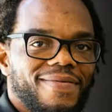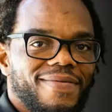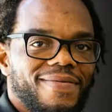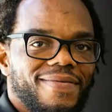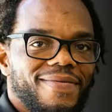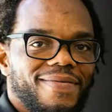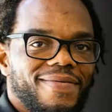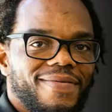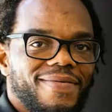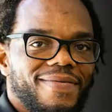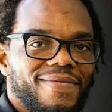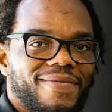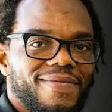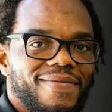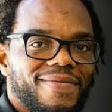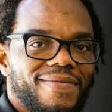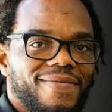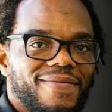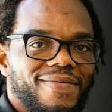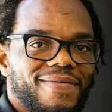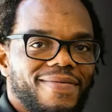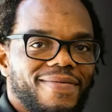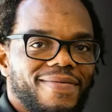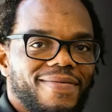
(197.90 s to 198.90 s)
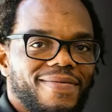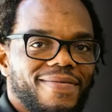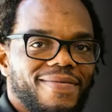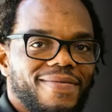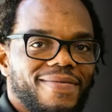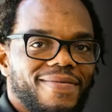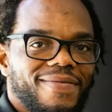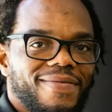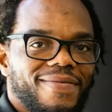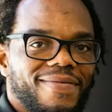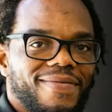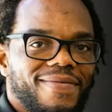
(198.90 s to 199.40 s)

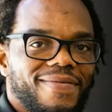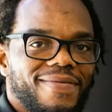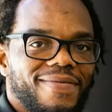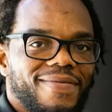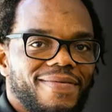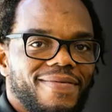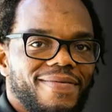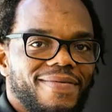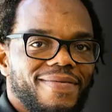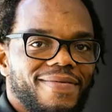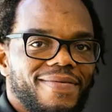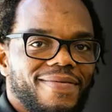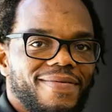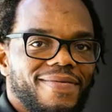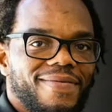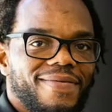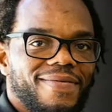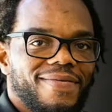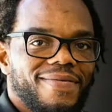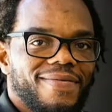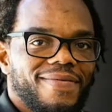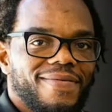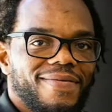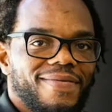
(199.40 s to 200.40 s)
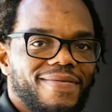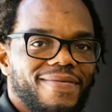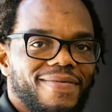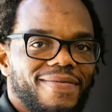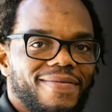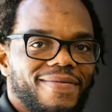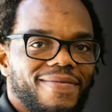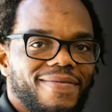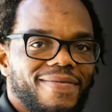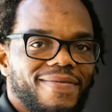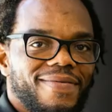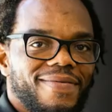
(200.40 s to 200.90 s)

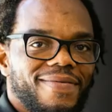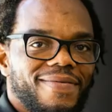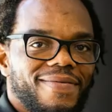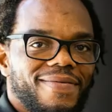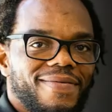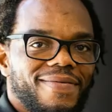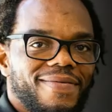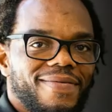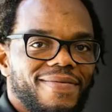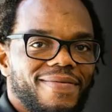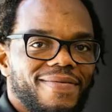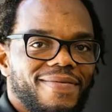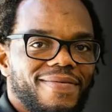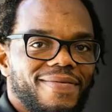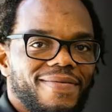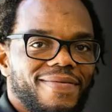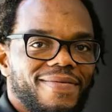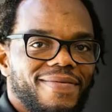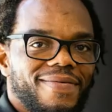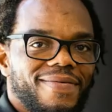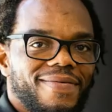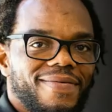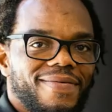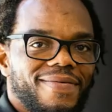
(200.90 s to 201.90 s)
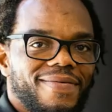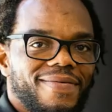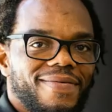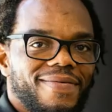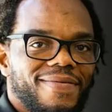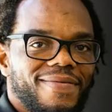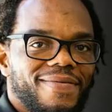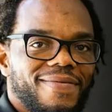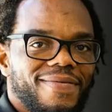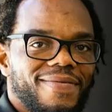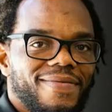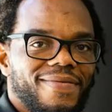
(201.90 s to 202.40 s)

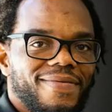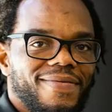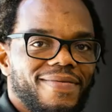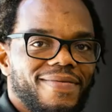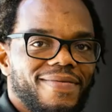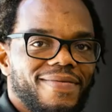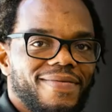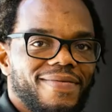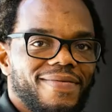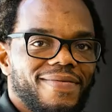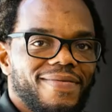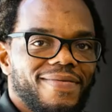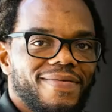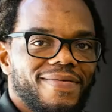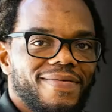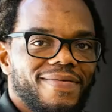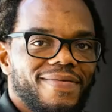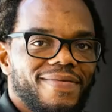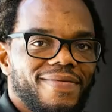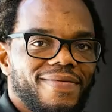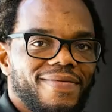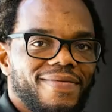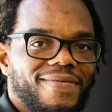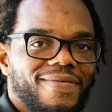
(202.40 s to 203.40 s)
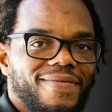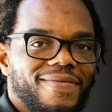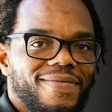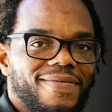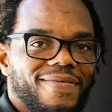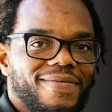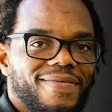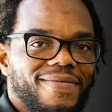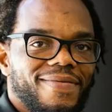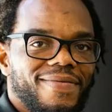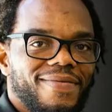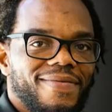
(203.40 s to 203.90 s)

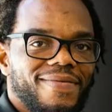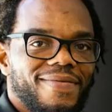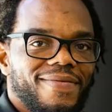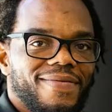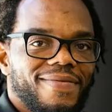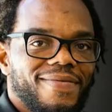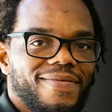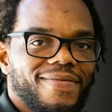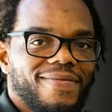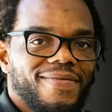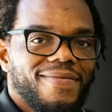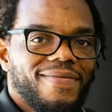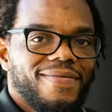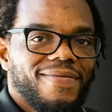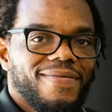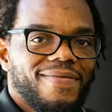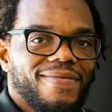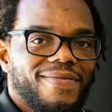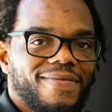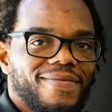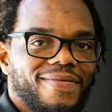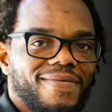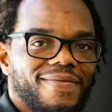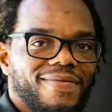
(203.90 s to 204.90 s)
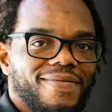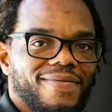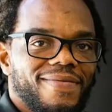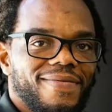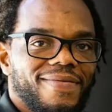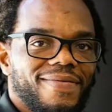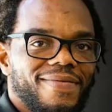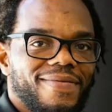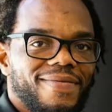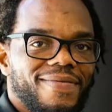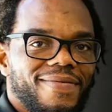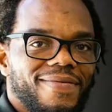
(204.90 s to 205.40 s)

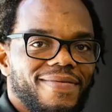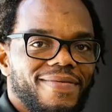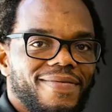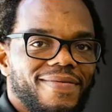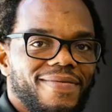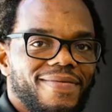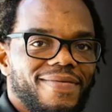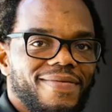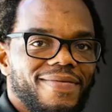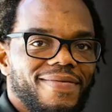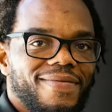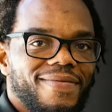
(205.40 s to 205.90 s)
[no speech]